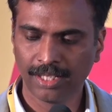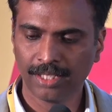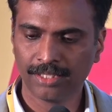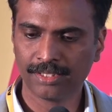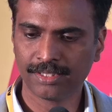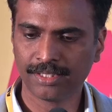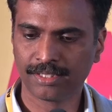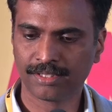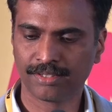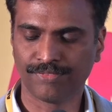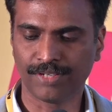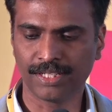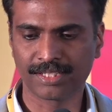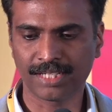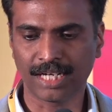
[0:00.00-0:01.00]
This is
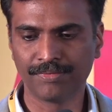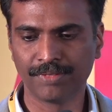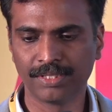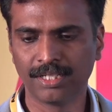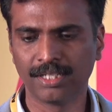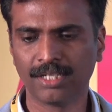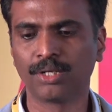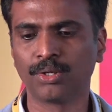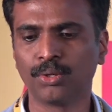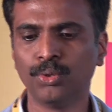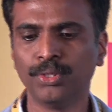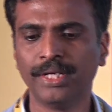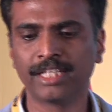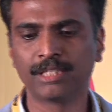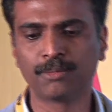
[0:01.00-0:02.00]
first start with a
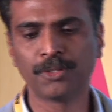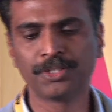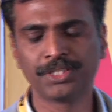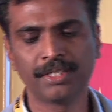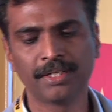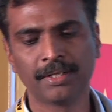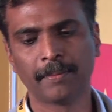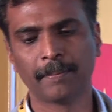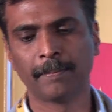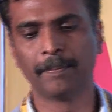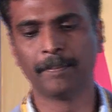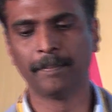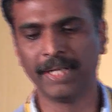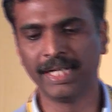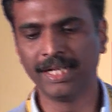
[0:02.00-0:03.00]
good exposure,
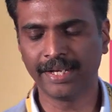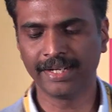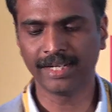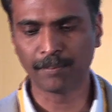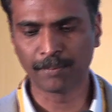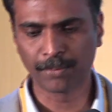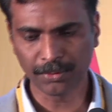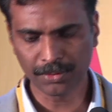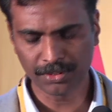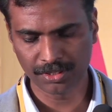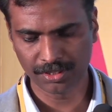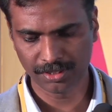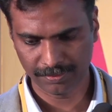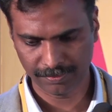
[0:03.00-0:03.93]
midline approach,